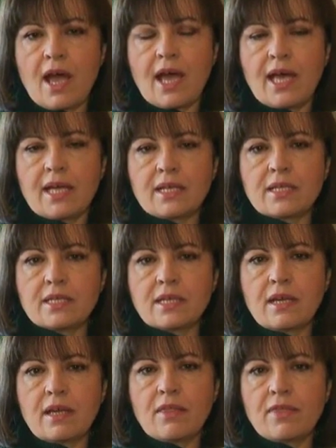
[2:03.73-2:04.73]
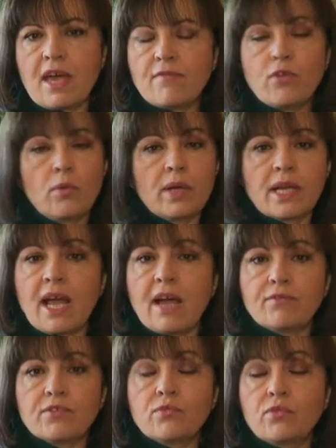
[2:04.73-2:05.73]
And therefore, we're going to
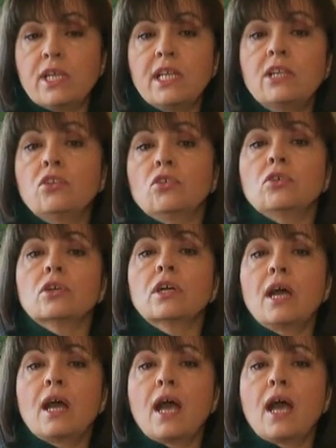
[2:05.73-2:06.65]
have to really look